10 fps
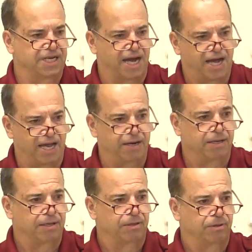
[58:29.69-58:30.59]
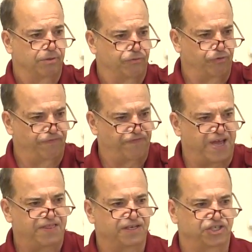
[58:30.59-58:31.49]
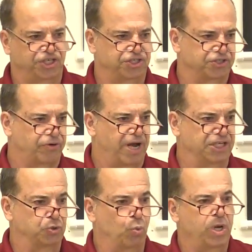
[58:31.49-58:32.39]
God through faith in Jesus Christ.